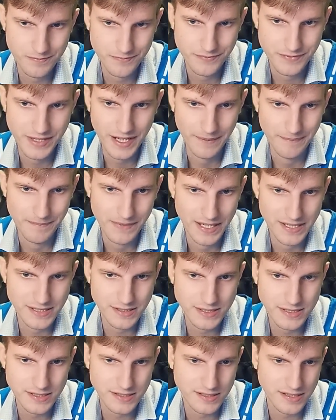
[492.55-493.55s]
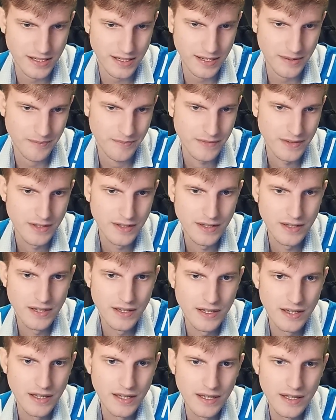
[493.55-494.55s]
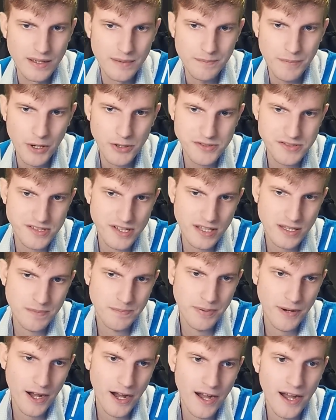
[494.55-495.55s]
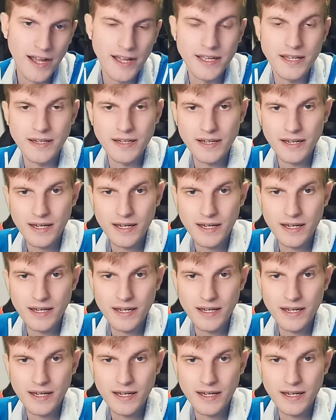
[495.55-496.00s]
Yeah, as posted by